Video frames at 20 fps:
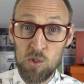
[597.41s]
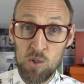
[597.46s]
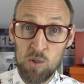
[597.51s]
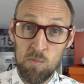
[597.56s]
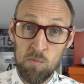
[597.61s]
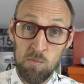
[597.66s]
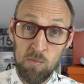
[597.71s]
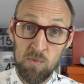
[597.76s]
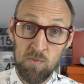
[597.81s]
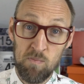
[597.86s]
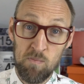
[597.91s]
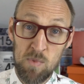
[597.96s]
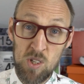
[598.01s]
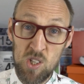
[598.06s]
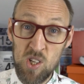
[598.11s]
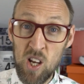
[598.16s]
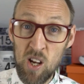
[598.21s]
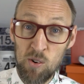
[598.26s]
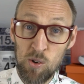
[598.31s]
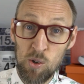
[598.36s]
some
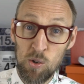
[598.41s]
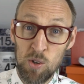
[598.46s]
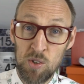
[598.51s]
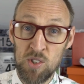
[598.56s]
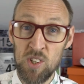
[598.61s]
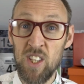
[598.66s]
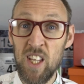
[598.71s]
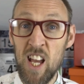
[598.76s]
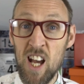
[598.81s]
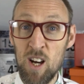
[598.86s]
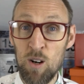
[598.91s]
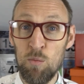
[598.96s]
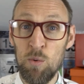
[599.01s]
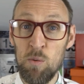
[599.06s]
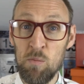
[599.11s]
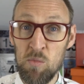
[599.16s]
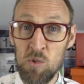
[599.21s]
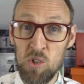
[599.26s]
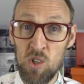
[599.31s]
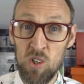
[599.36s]
material onto the
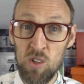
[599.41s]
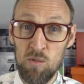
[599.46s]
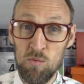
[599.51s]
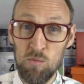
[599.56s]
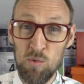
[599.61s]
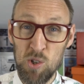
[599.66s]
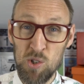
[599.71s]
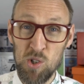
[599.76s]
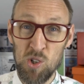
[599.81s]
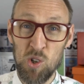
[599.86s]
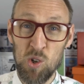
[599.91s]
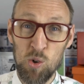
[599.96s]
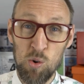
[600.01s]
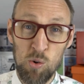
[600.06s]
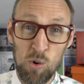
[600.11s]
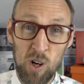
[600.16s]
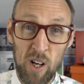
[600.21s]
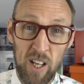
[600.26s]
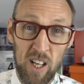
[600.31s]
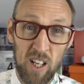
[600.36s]
albums that wasn't
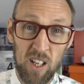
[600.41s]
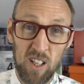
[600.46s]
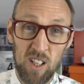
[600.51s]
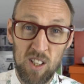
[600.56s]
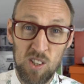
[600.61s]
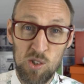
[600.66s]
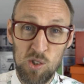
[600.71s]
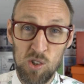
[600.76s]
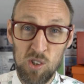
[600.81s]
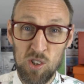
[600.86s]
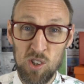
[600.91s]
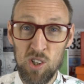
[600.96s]
quite as